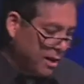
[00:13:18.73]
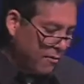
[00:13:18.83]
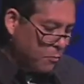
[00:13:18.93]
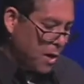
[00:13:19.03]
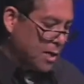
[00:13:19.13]

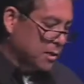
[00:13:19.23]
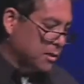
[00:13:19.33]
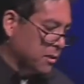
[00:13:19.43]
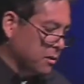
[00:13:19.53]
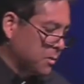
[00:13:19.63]
of
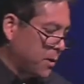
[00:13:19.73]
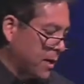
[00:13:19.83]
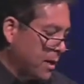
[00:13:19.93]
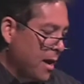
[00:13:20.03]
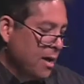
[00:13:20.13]
prostitutes,
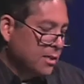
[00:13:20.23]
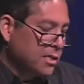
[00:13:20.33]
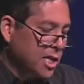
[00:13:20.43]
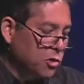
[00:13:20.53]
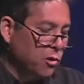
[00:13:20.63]
but
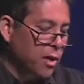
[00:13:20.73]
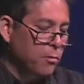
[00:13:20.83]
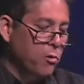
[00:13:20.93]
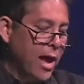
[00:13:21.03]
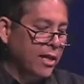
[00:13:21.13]
sexual
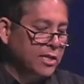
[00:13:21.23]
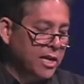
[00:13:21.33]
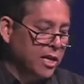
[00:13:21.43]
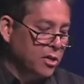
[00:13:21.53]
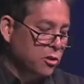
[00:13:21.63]

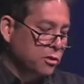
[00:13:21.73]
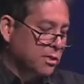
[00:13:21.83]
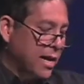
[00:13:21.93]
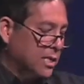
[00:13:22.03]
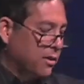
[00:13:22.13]
immorality includes
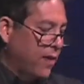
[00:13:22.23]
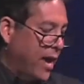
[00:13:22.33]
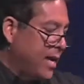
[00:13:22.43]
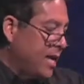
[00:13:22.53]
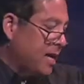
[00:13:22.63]
sex of any